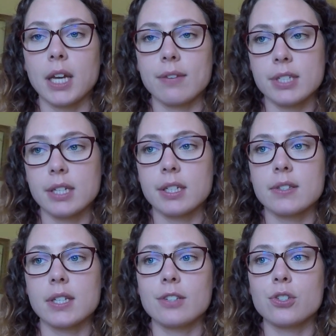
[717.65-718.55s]
I have a
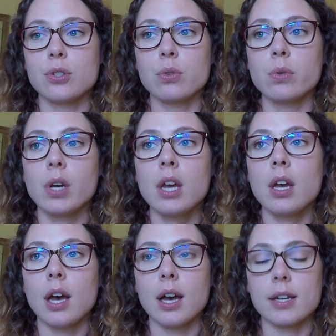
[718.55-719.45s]
tendency to
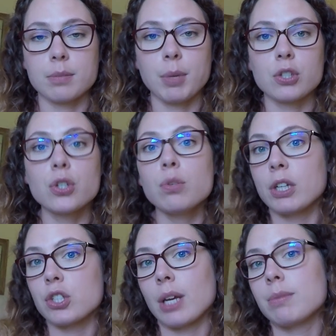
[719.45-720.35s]
spend too
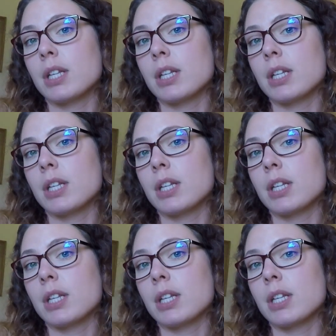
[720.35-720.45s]
much time